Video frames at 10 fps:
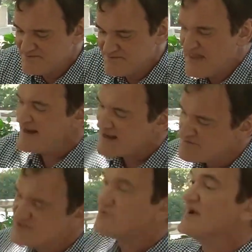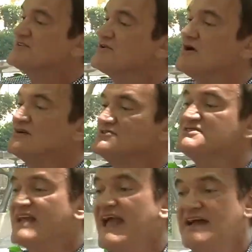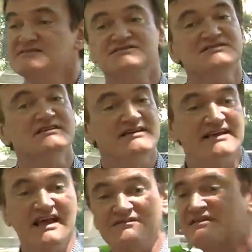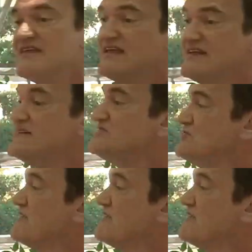Not every director understands everything it is you